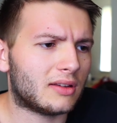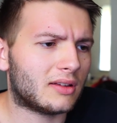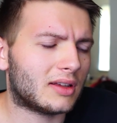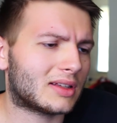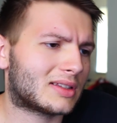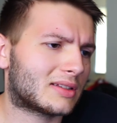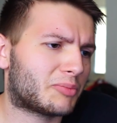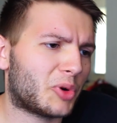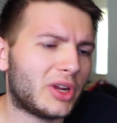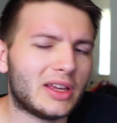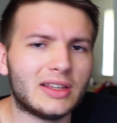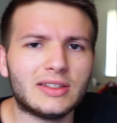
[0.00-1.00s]
It's
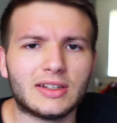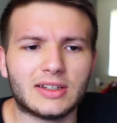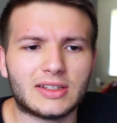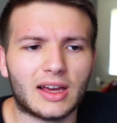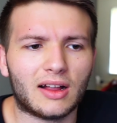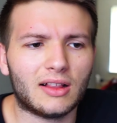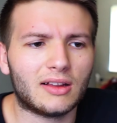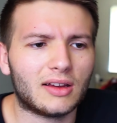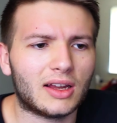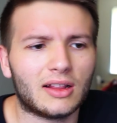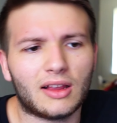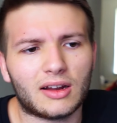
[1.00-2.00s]
pretty easy to tell.
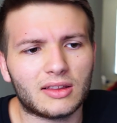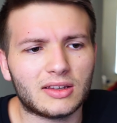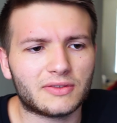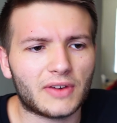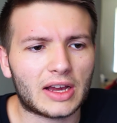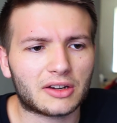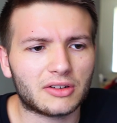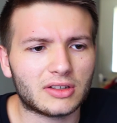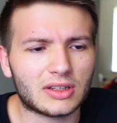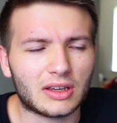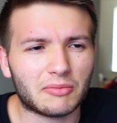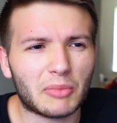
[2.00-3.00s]
And a lot of these
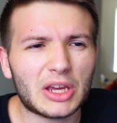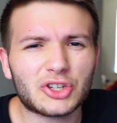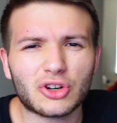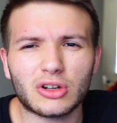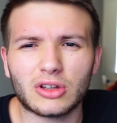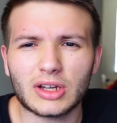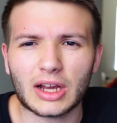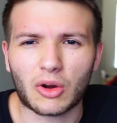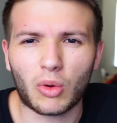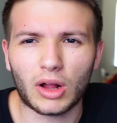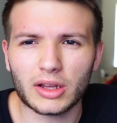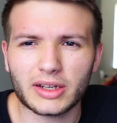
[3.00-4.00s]
factories, make sure to look at
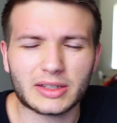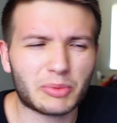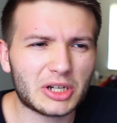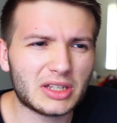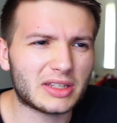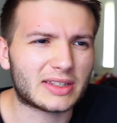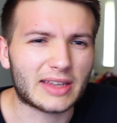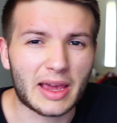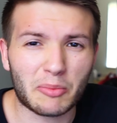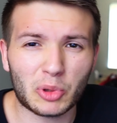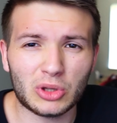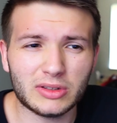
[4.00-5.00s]
quality, especially
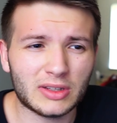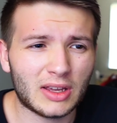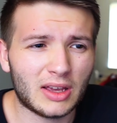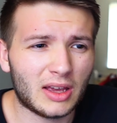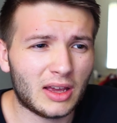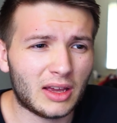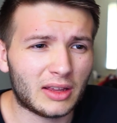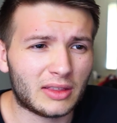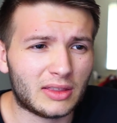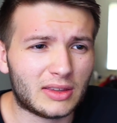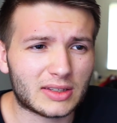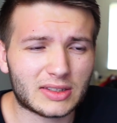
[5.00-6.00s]
samples.
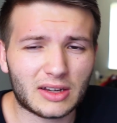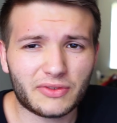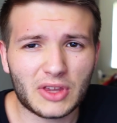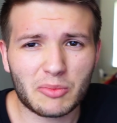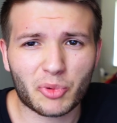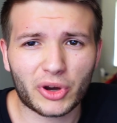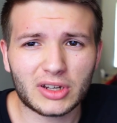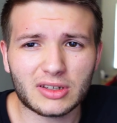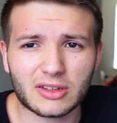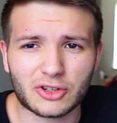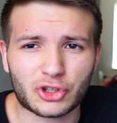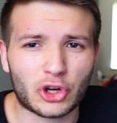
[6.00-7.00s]
The stuff they bring
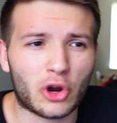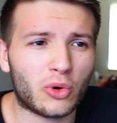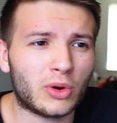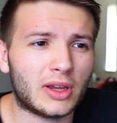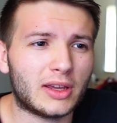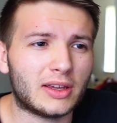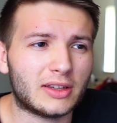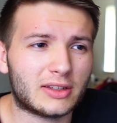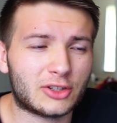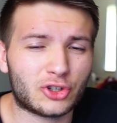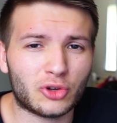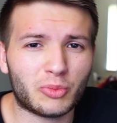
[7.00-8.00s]
to the show
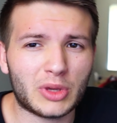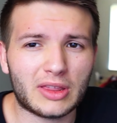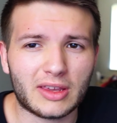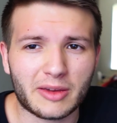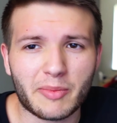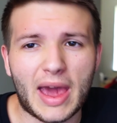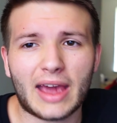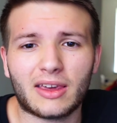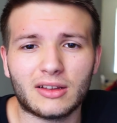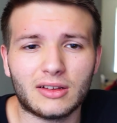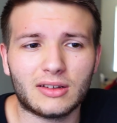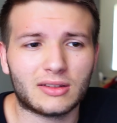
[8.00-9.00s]
should be the
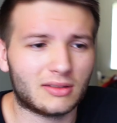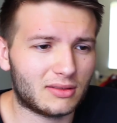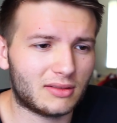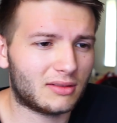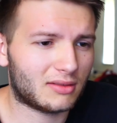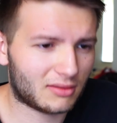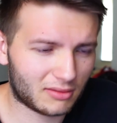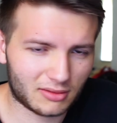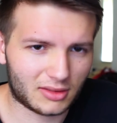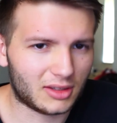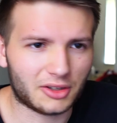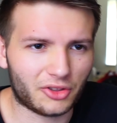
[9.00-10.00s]
immaculate,
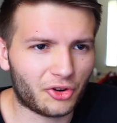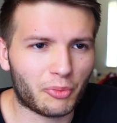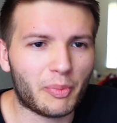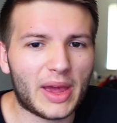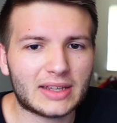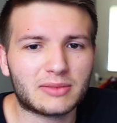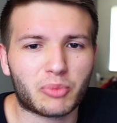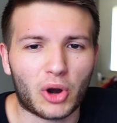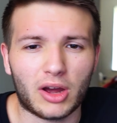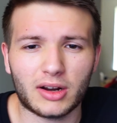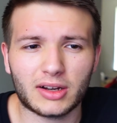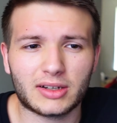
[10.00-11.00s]
their best
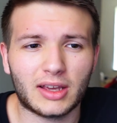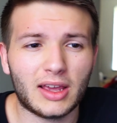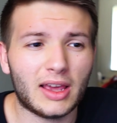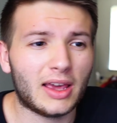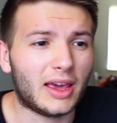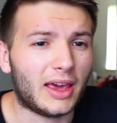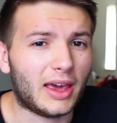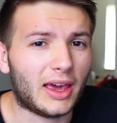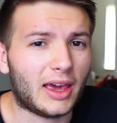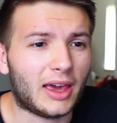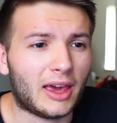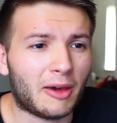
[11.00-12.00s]
product,
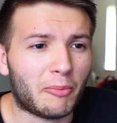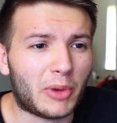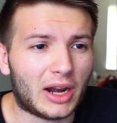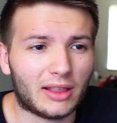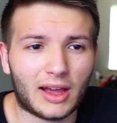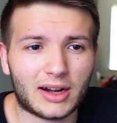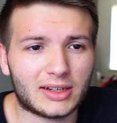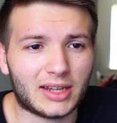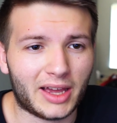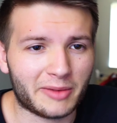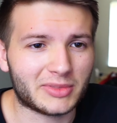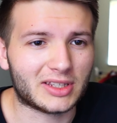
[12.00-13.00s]
but a lot of
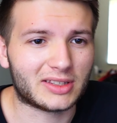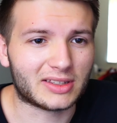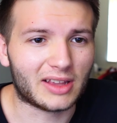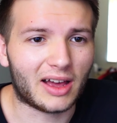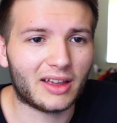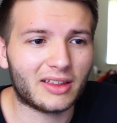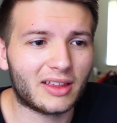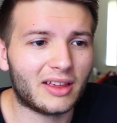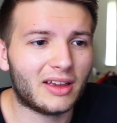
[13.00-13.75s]
times it's not.